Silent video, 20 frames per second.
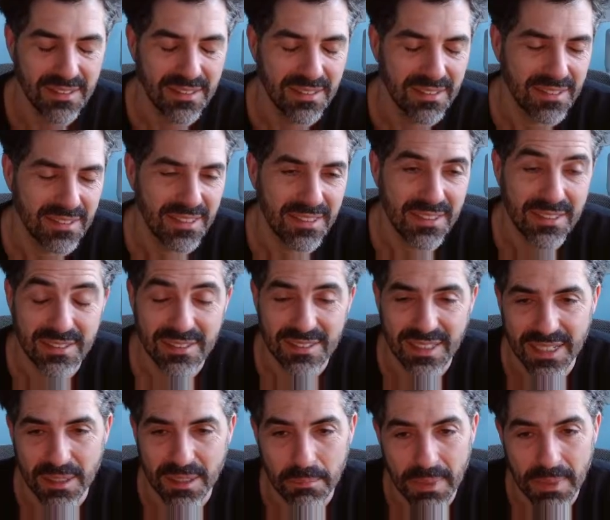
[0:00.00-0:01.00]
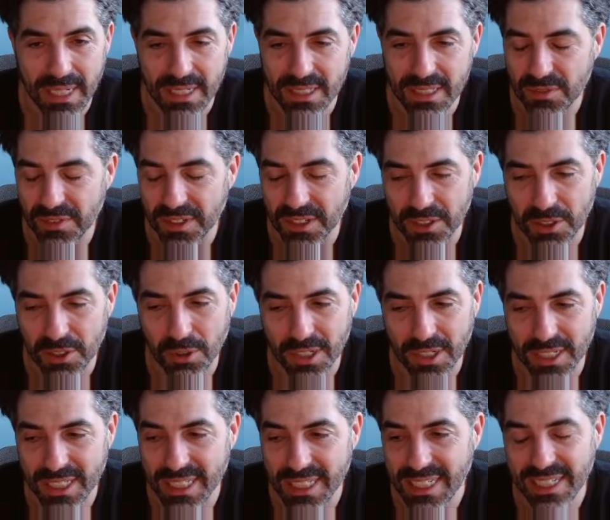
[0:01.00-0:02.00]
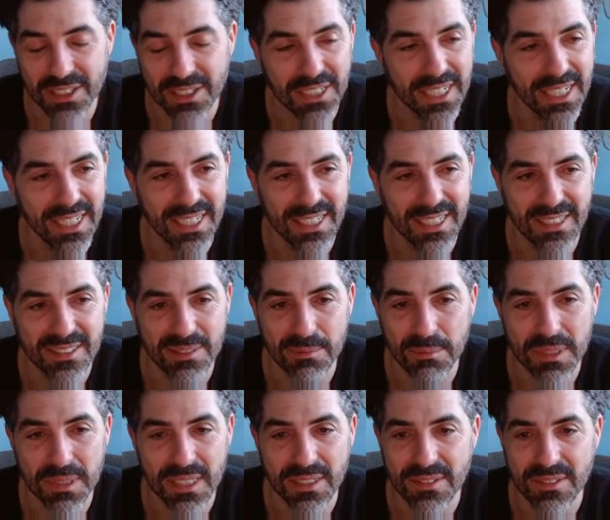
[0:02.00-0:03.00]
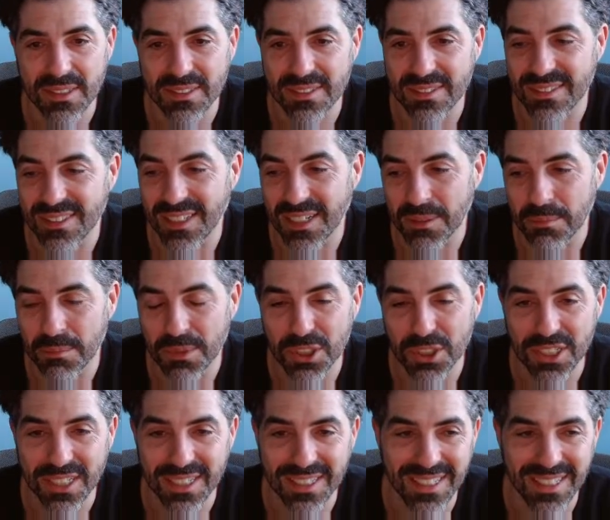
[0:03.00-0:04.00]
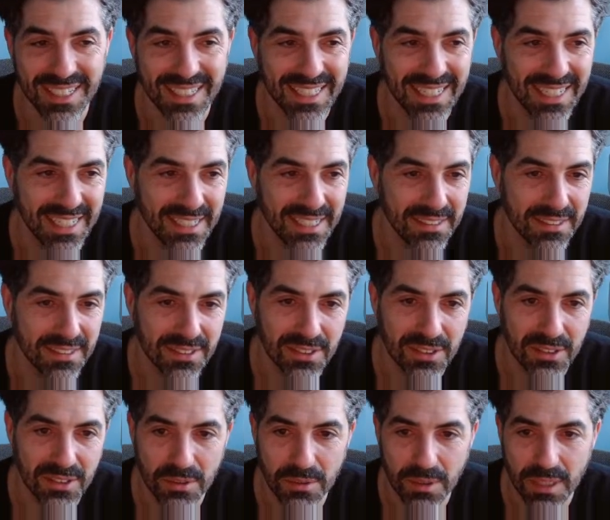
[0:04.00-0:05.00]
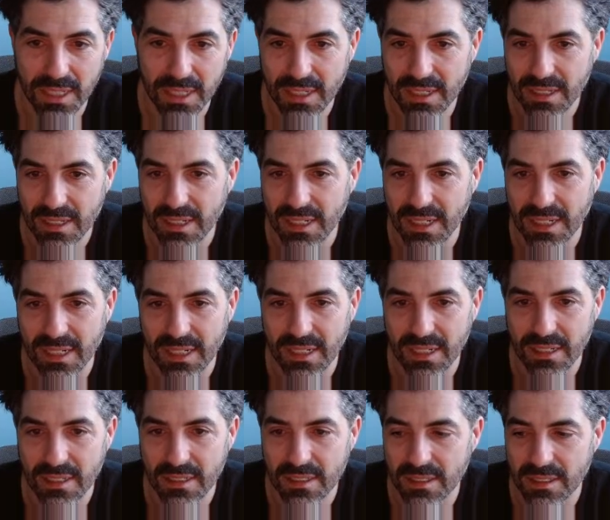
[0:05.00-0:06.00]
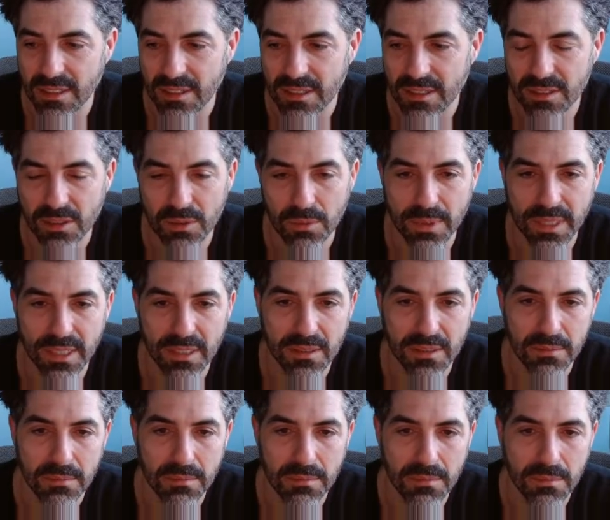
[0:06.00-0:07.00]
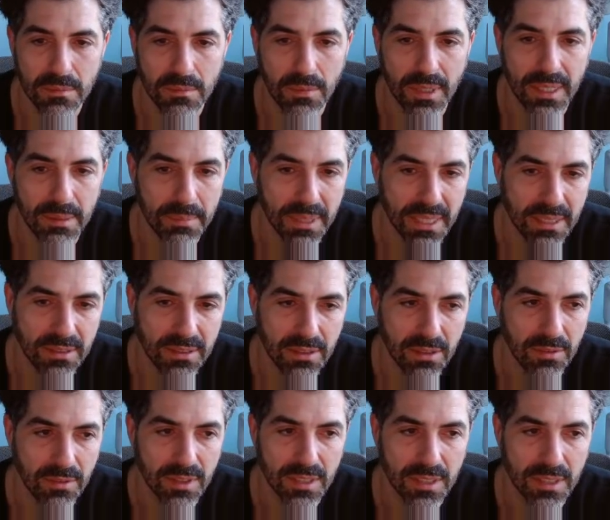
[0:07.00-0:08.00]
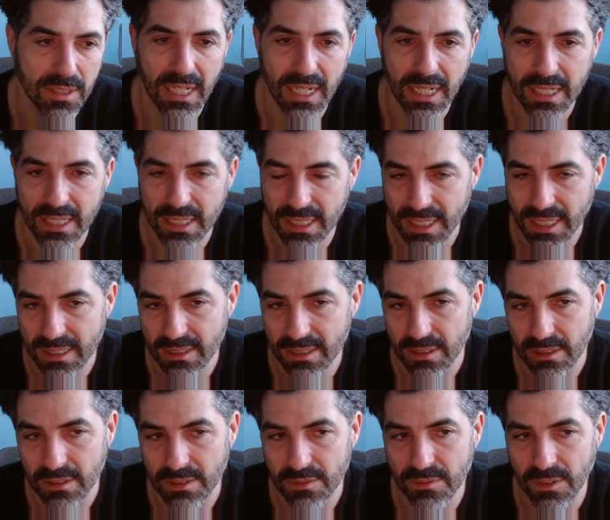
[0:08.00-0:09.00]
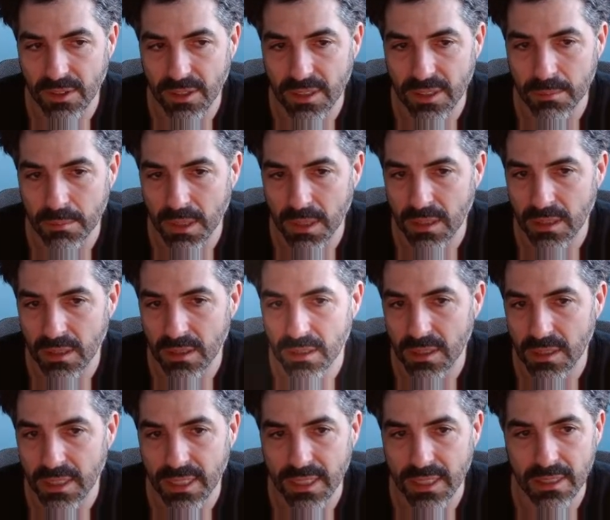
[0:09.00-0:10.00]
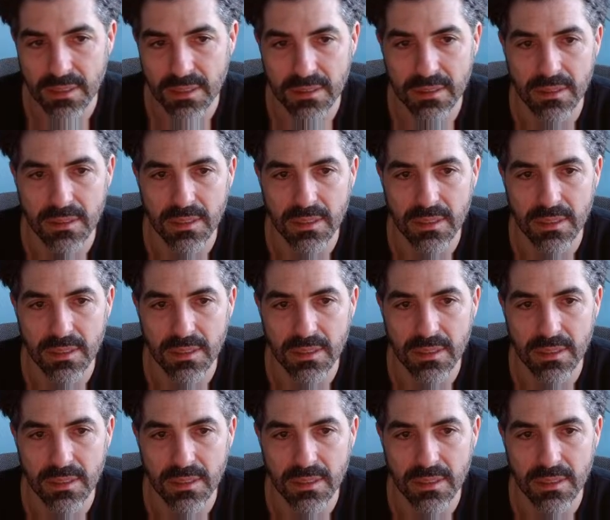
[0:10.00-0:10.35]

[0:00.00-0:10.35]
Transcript: manosphere corgi. Okay, he doesn't believe in dumb shit like that. So there is a weird white pixel over his eye at the far end of Mog, and